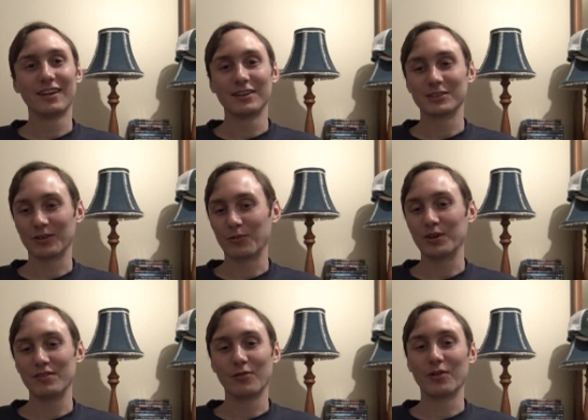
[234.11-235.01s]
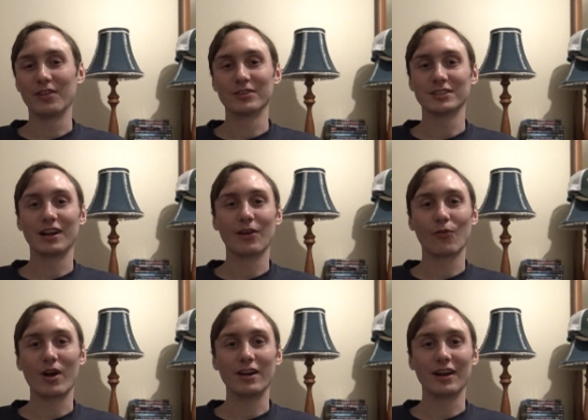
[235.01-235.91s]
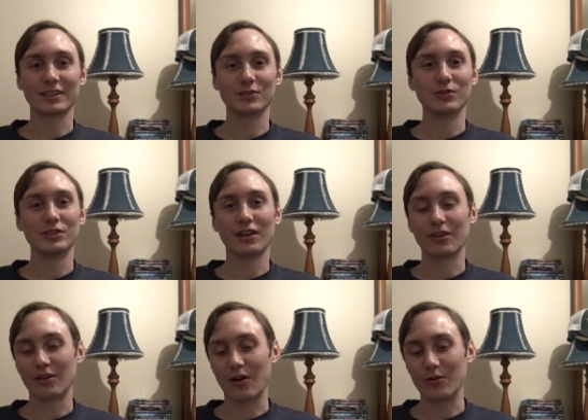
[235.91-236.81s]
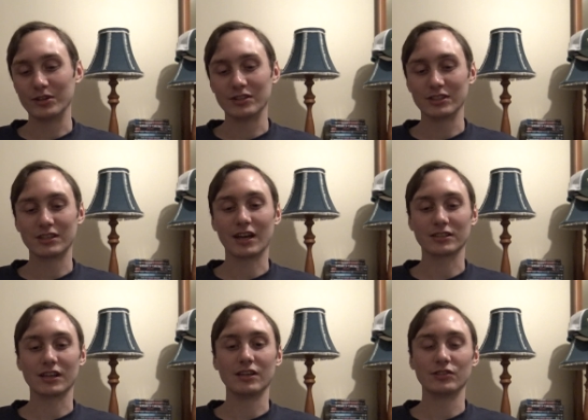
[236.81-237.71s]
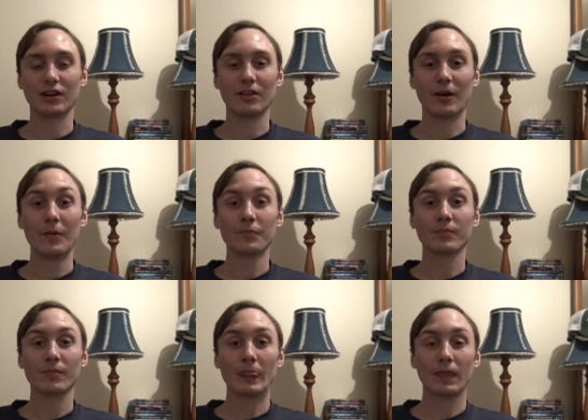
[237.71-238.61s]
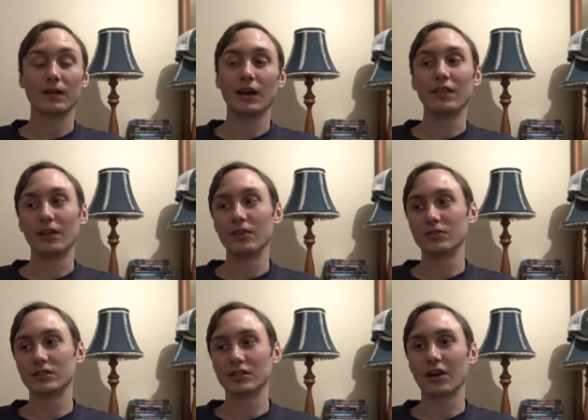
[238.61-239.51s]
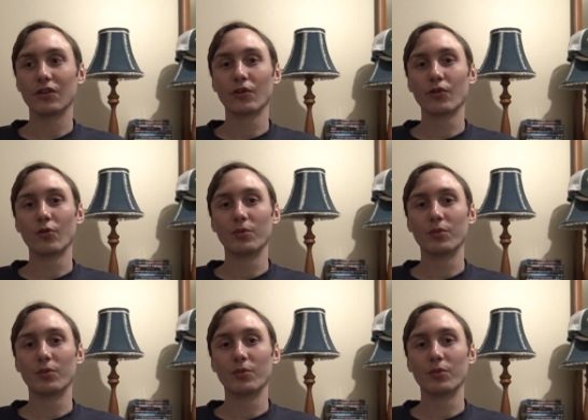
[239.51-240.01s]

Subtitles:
So even when they're sitting right next to each other, they're always just texting each other. And then there's this other group